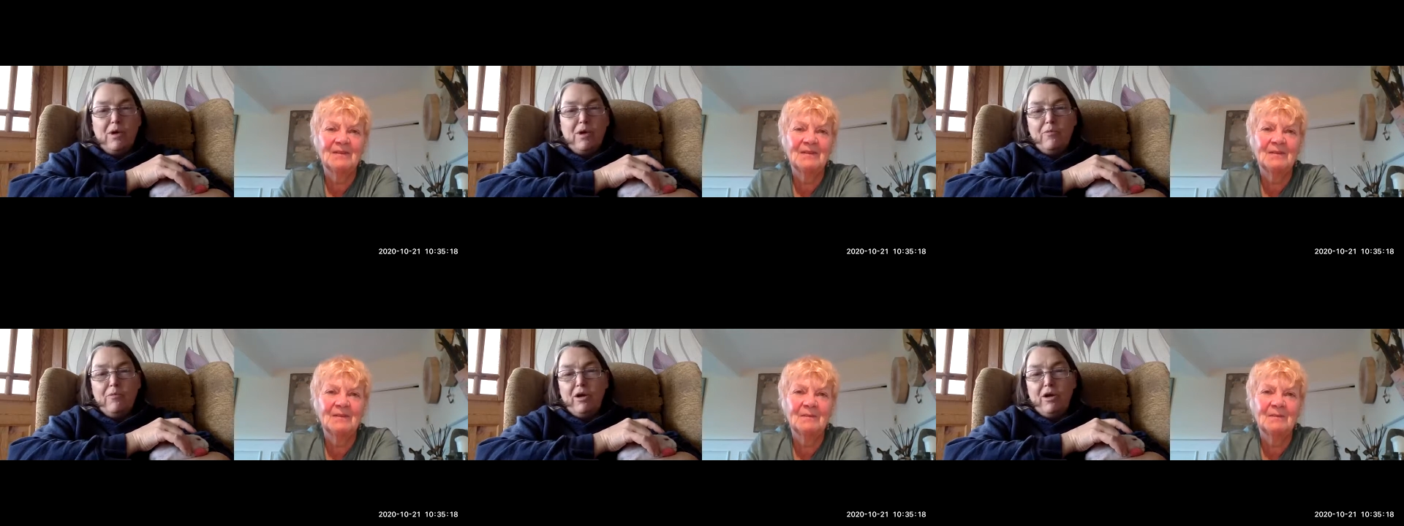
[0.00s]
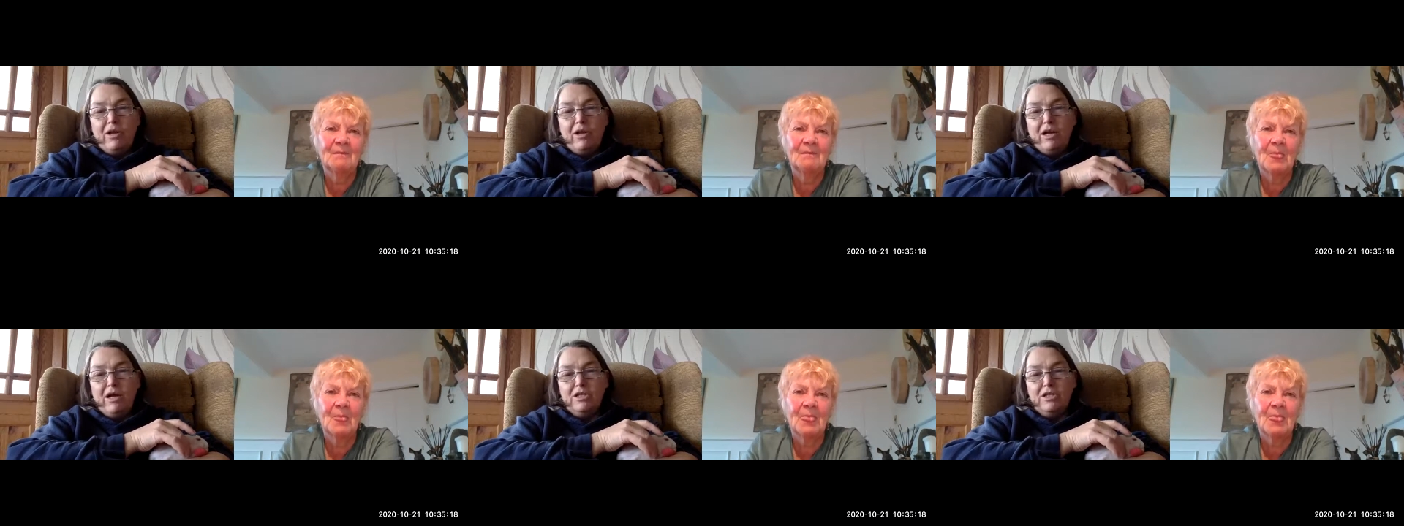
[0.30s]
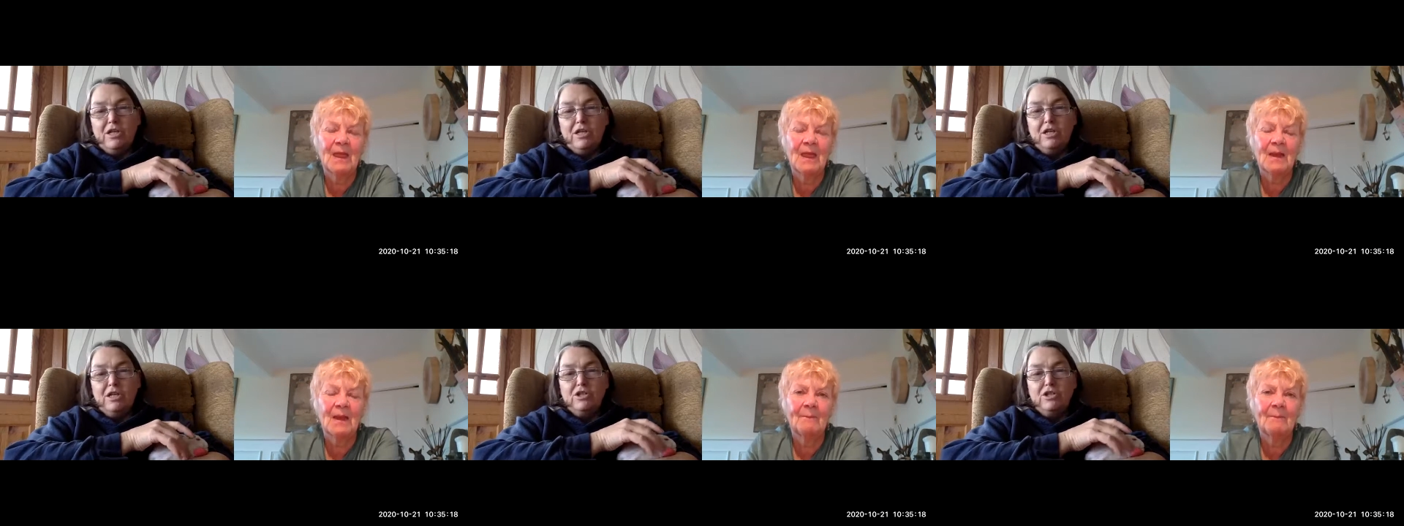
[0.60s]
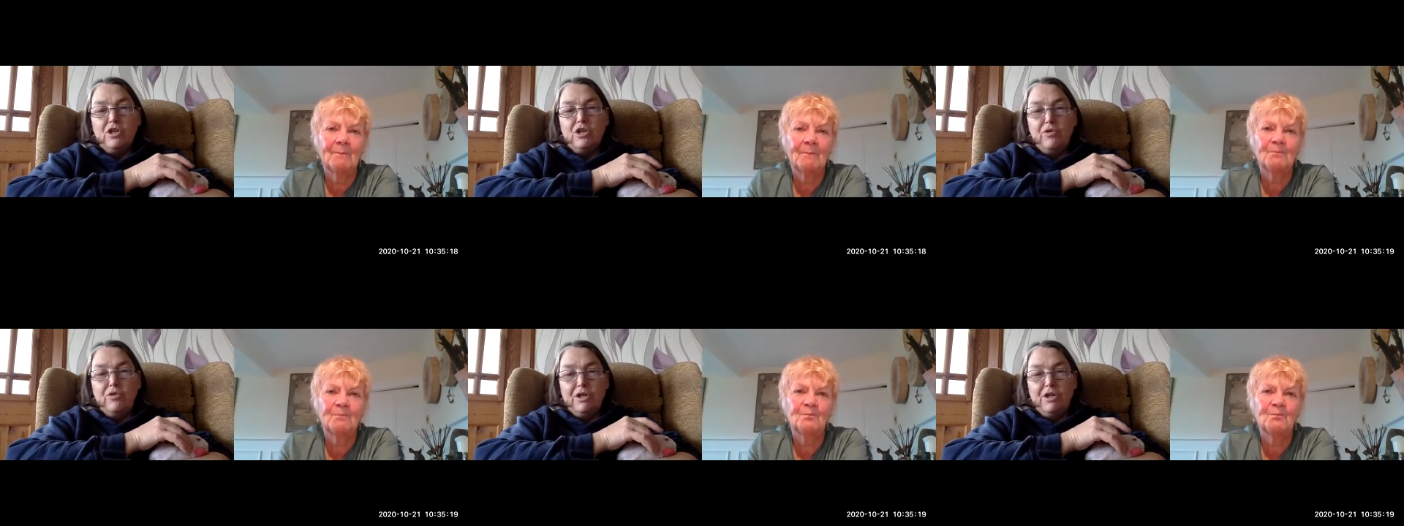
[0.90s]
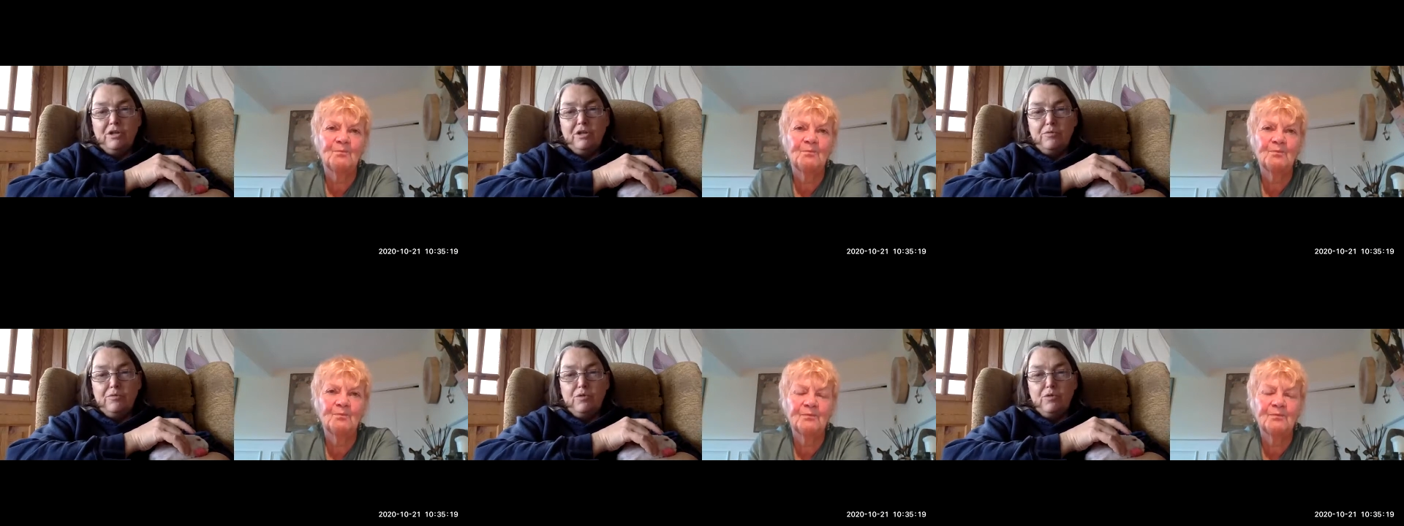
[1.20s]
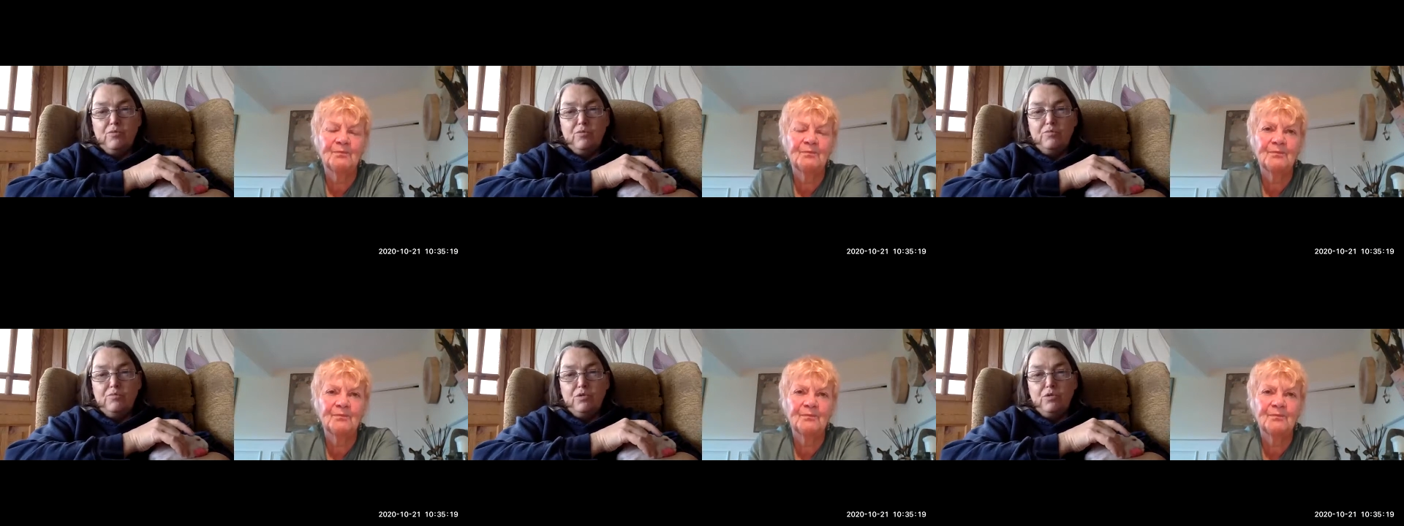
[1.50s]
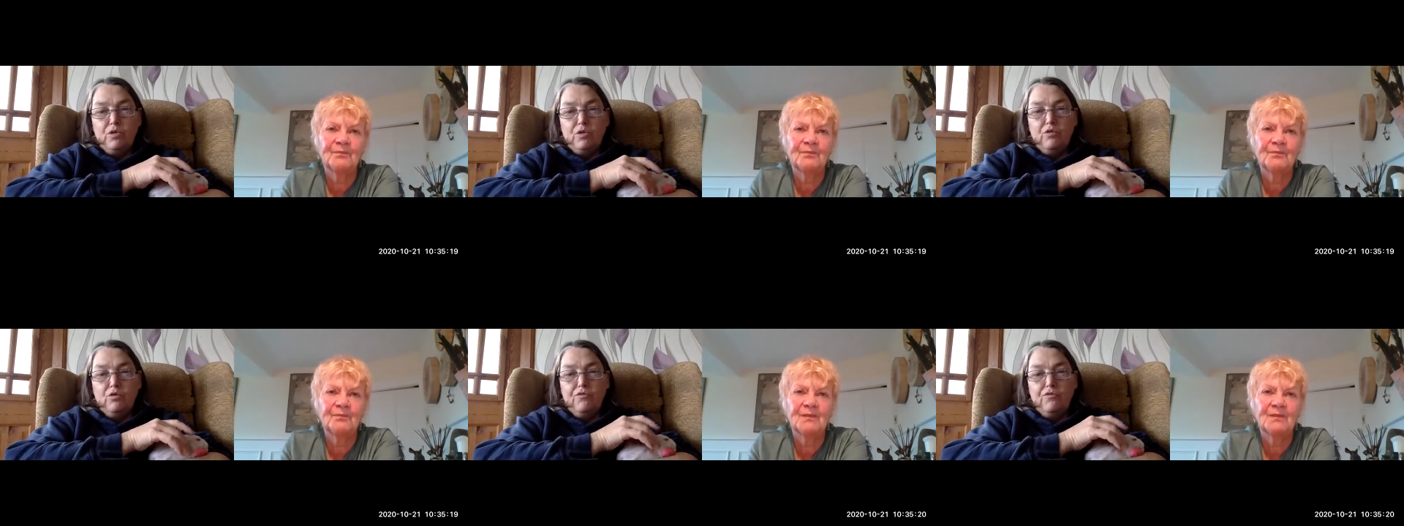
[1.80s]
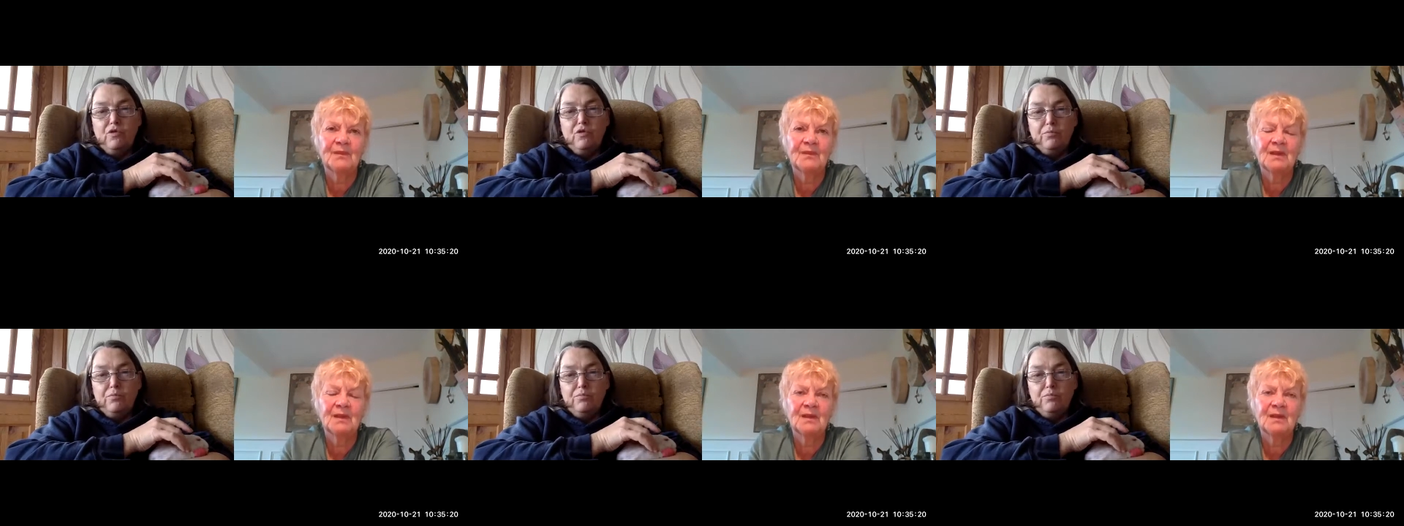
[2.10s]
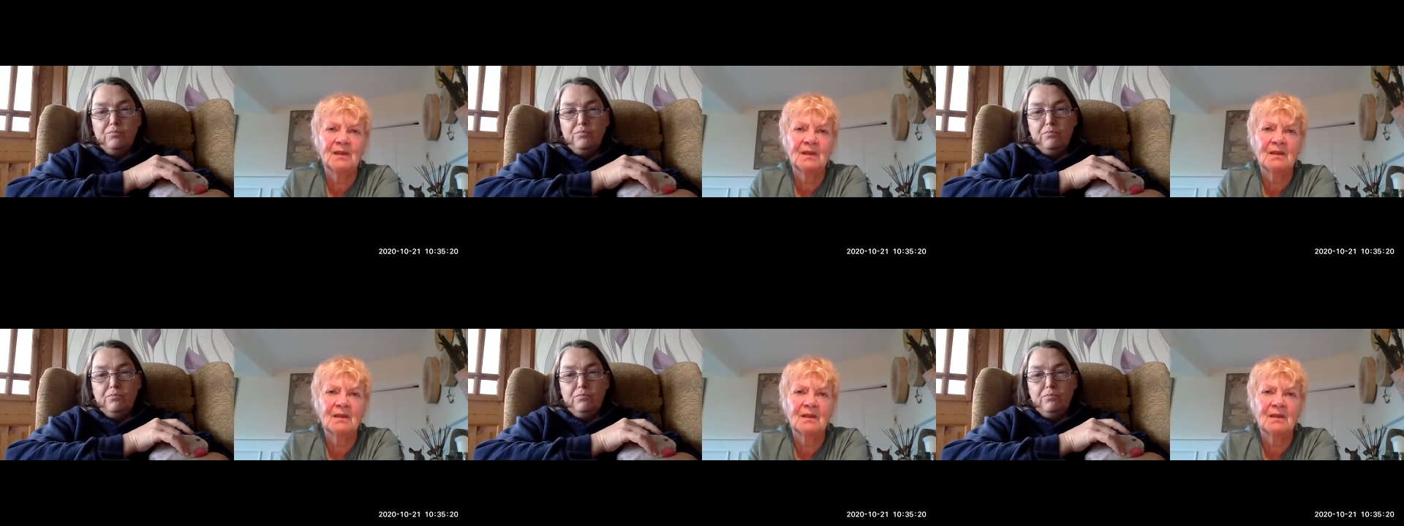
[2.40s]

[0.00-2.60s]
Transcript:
Speaker 1: way by actually ensouling the, the, the thought form.